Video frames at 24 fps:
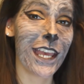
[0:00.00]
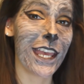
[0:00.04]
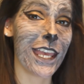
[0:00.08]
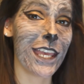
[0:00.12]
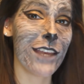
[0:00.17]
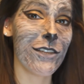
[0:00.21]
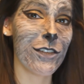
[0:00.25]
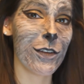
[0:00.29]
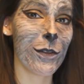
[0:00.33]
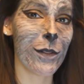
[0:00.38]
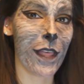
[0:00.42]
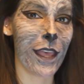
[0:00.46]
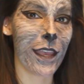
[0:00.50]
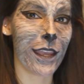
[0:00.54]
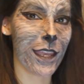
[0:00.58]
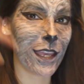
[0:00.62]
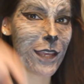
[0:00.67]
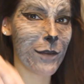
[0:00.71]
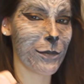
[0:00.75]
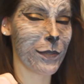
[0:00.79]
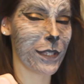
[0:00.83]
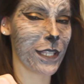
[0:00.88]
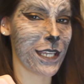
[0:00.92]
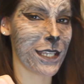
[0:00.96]
If you like
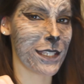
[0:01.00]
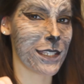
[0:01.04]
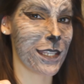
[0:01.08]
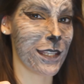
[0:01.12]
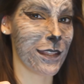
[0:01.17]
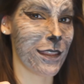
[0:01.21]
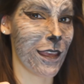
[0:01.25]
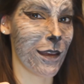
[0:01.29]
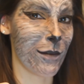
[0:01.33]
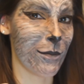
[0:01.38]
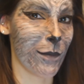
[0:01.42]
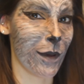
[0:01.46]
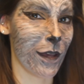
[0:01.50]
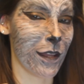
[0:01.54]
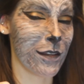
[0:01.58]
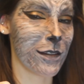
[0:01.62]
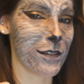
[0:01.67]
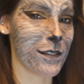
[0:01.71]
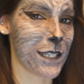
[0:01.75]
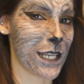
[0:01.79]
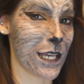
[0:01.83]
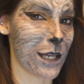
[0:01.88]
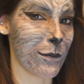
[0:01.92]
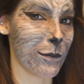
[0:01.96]
it, please hit that
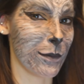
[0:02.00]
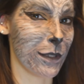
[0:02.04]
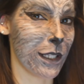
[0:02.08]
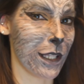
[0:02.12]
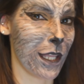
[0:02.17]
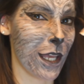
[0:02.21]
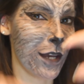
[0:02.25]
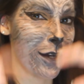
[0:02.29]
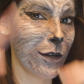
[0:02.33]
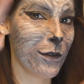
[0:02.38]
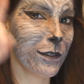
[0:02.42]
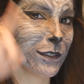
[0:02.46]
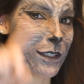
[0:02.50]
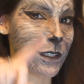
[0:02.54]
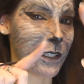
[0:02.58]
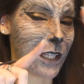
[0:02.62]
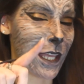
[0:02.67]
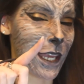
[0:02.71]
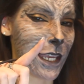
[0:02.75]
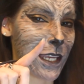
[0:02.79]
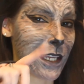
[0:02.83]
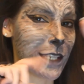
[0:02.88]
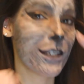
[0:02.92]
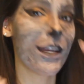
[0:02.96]
button down below,
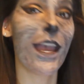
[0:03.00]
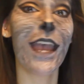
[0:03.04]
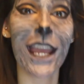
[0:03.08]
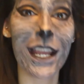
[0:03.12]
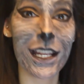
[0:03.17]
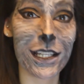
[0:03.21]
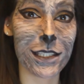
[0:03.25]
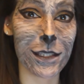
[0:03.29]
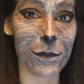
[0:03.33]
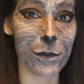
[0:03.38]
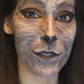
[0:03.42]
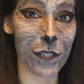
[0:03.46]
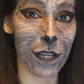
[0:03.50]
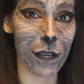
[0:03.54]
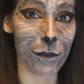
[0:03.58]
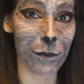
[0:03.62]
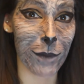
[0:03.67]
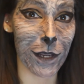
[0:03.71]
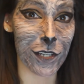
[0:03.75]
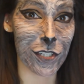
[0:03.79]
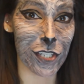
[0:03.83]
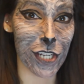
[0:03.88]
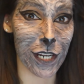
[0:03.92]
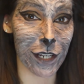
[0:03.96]
like, and subscribe to
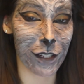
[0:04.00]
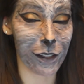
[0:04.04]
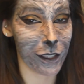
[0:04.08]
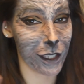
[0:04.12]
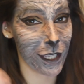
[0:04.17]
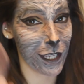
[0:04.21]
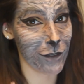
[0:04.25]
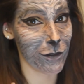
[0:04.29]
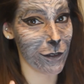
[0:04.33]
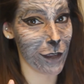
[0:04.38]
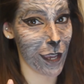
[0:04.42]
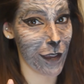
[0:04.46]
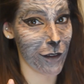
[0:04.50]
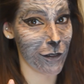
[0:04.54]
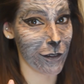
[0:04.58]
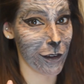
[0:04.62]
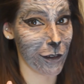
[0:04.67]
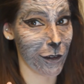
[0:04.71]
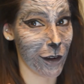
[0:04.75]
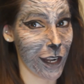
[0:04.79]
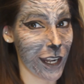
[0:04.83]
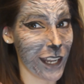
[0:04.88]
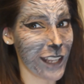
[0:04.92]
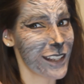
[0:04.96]
my channel if you haven't
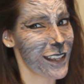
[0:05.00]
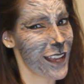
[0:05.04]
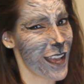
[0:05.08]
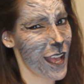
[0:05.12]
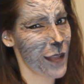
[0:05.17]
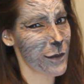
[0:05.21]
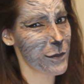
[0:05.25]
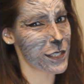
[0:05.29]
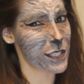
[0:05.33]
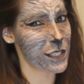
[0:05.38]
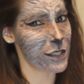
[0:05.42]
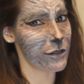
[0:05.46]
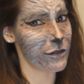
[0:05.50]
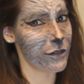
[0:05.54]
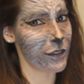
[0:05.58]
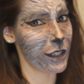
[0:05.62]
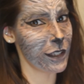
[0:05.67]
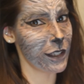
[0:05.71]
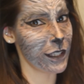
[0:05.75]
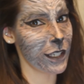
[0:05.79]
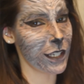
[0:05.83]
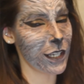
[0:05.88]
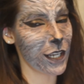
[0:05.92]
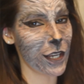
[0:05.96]
already. I'm still
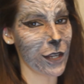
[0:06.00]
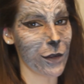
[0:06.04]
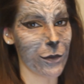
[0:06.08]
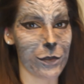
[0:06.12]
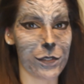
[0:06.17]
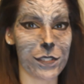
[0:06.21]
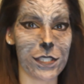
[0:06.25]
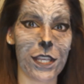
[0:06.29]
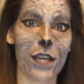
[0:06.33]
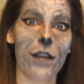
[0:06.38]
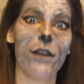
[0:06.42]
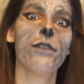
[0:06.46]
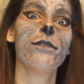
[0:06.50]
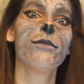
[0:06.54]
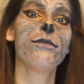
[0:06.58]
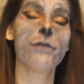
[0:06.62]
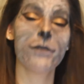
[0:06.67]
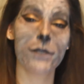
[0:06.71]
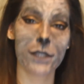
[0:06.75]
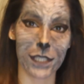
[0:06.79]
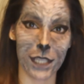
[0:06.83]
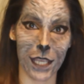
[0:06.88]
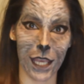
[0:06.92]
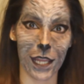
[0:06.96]
fairly new, so
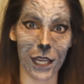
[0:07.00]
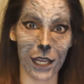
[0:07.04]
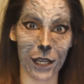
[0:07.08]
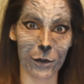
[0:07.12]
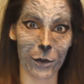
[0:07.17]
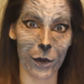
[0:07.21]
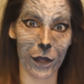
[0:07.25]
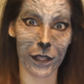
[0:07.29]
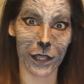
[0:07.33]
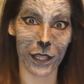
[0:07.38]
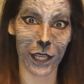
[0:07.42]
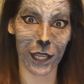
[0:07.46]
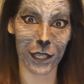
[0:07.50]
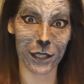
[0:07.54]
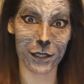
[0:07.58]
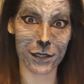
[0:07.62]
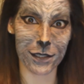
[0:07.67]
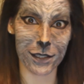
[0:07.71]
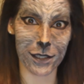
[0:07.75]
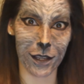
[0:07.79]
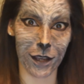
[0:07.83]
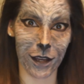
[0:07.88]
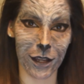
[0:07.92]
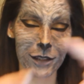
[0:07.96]
get in while the
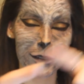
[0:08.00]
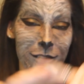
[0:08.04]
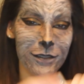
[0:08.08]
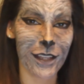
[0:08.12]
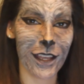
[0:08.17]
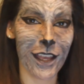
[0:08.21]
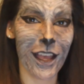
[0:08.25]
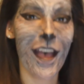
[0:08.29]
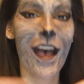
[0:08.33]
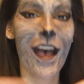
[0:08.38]
getting's good.